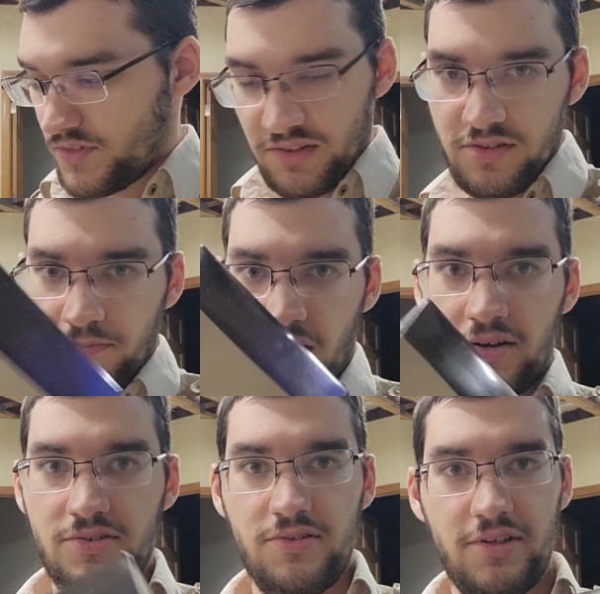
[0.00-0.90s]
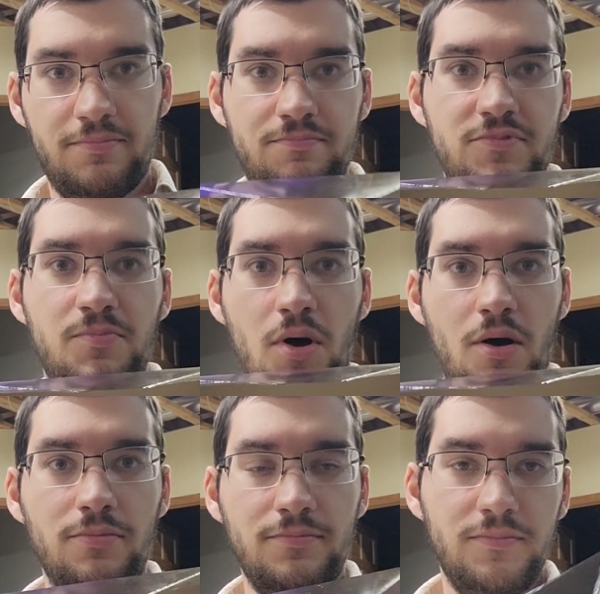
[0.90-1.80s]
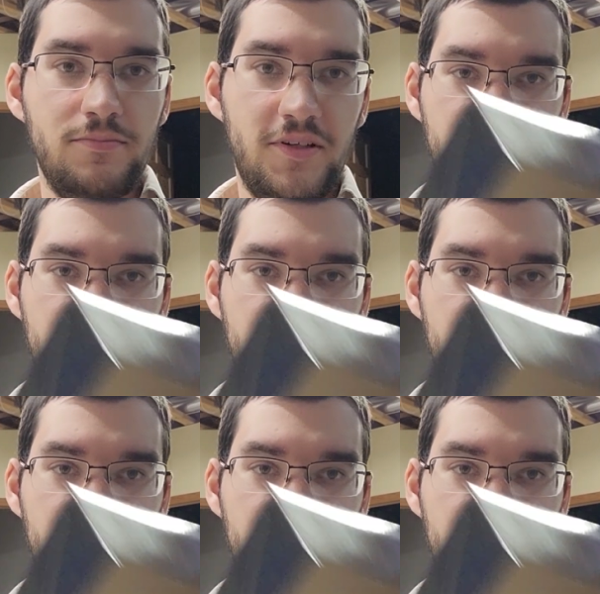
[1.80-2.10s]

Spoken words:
This box is like small. Like,